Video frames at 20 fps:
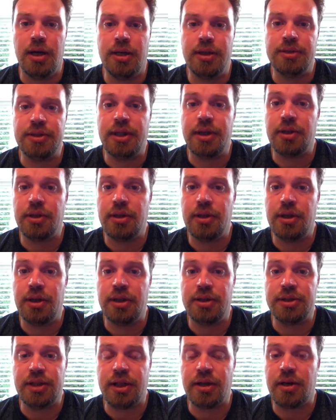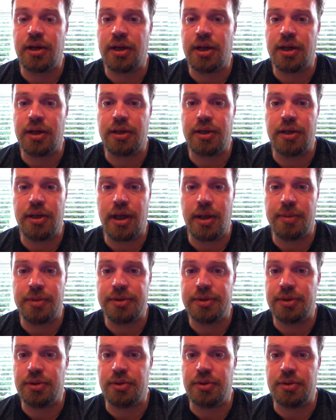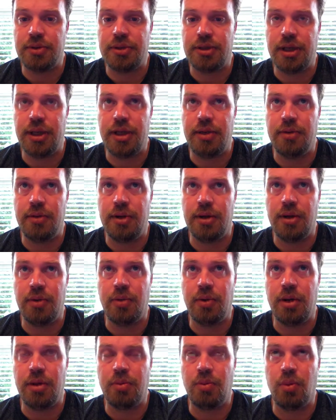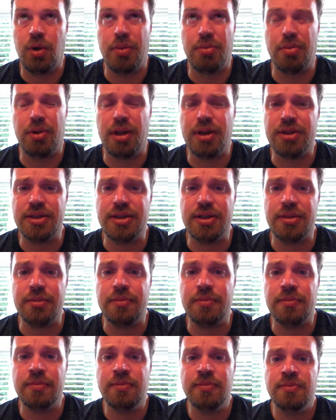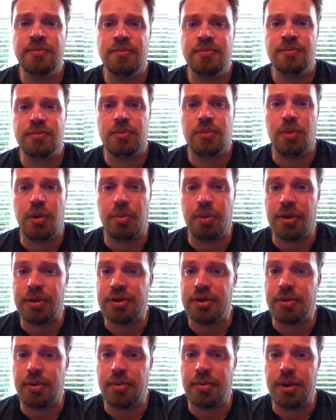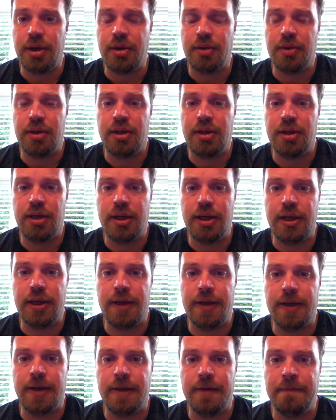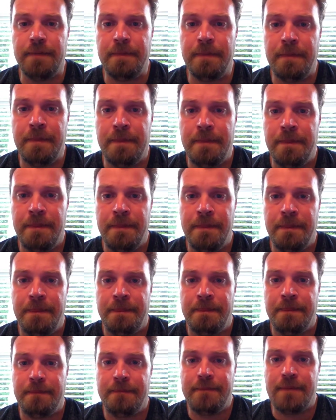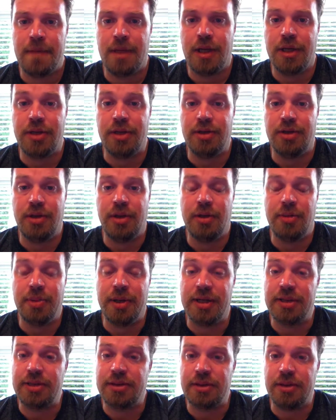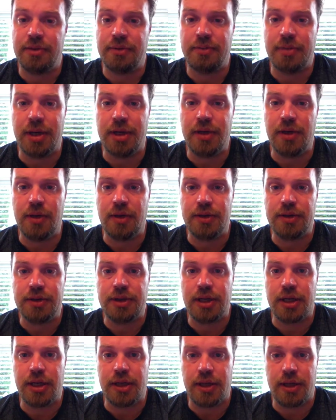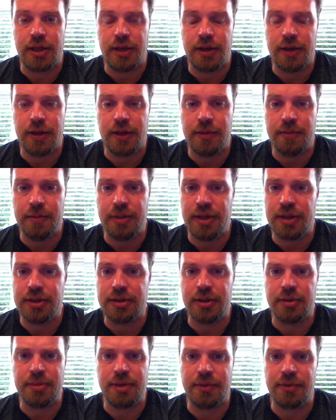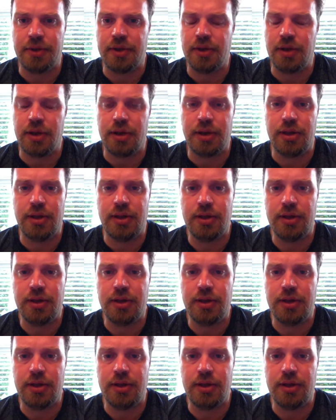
psychotic episodes and what brings them about, and to the best of my knowledge, kind of thing. Because I'm definitely not,